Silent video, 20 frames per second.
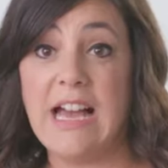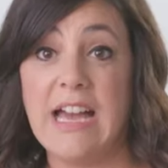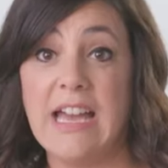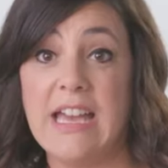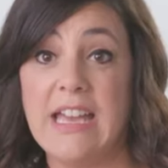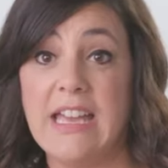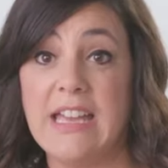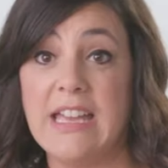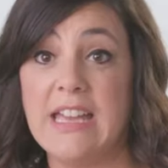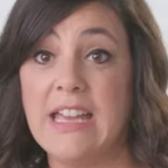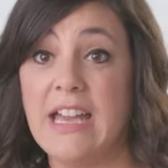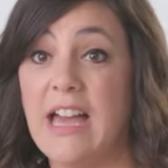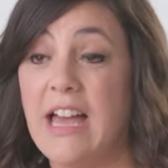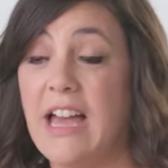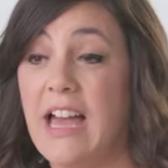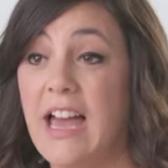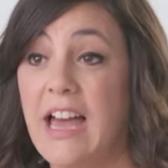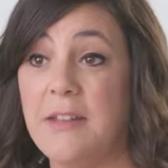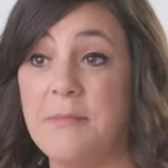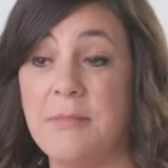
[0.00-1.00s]
I
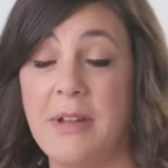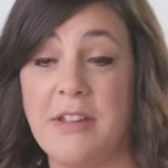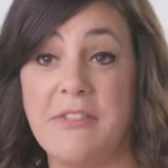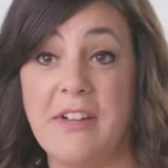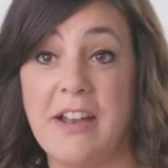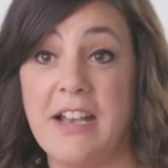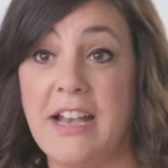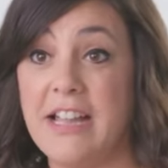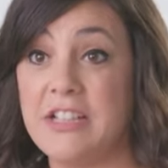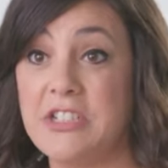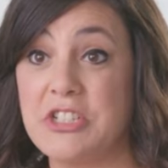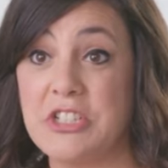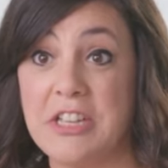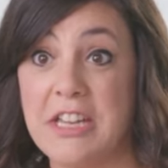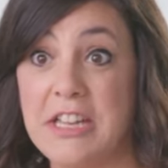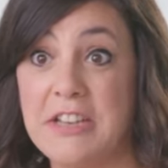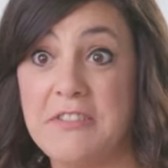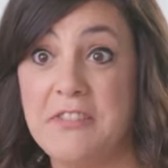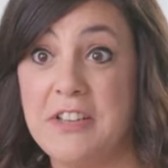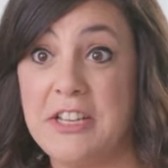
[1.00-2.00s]
had my financial
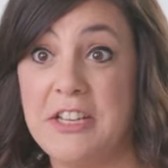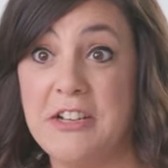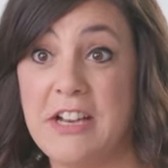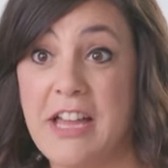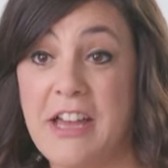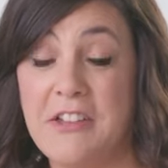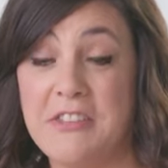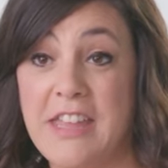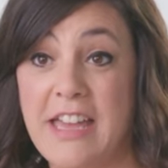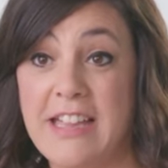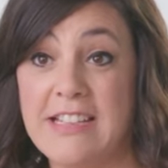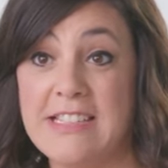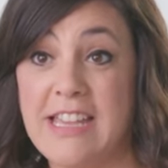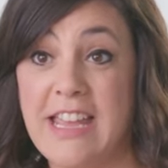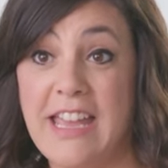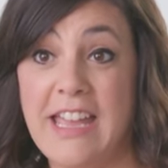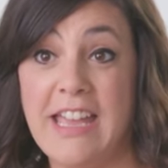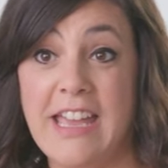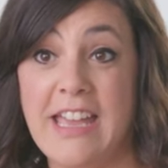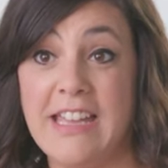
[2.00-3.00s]
aid figured out that
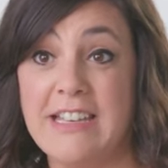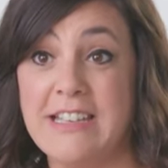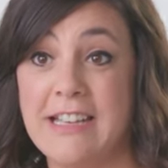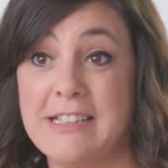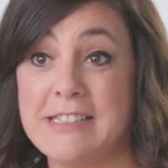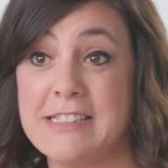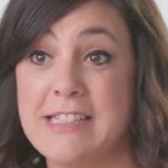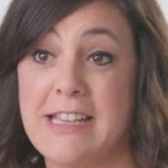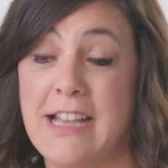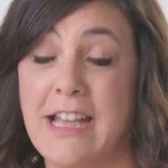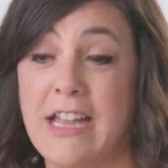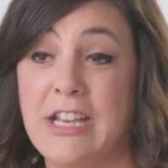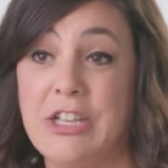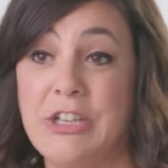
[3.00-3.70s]
day, and next thing I